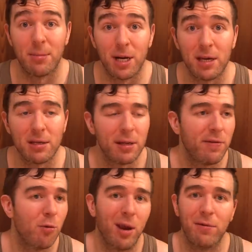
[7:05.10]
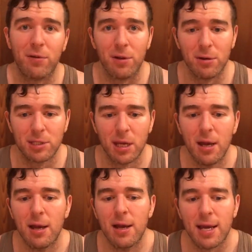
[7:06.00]
of money if you wait for those.
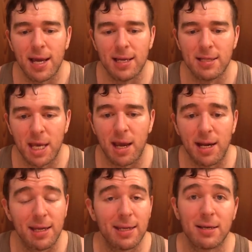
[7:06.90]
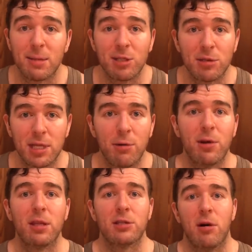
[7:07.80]
And yeah, anything else I'm associated
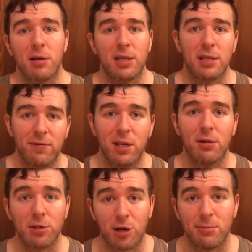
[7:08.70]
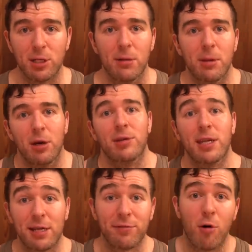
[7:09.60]
with, it's all in the video description below.
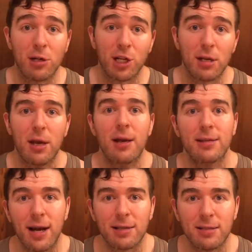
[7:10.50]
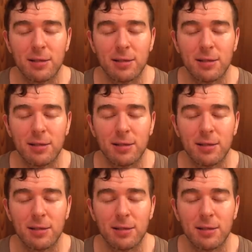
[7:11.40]
Thank you guys for watching. Talk to you